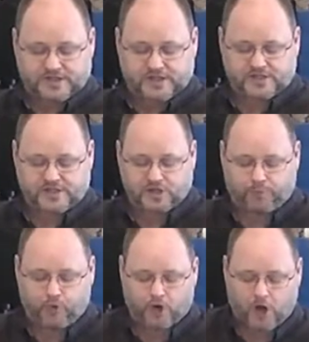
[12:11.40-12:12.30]
says, He shall
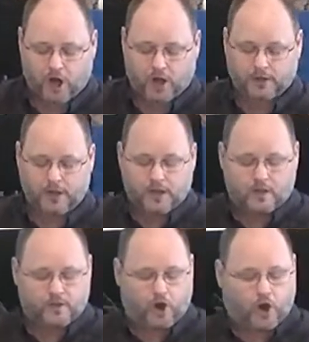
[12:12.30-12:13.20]
put on
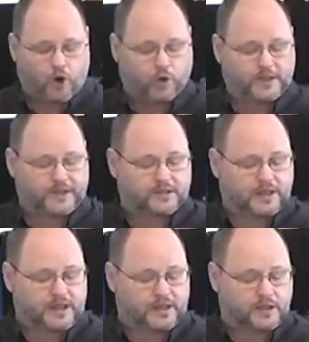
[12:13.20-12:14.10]
the holy
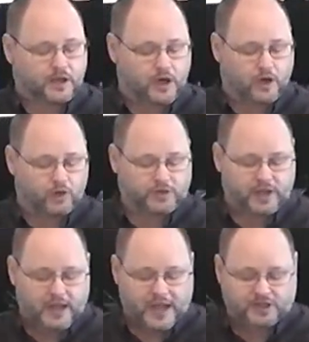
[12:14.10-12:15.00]
linen coat
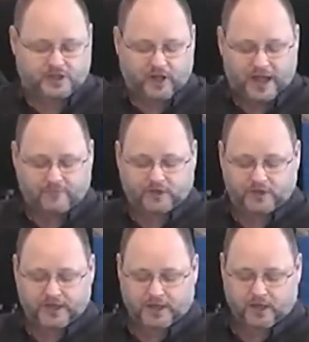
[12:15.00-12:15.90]
and shall have the
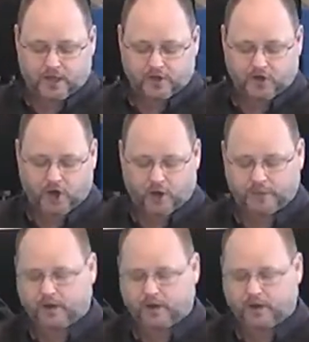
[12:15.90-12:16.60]
linen undergarment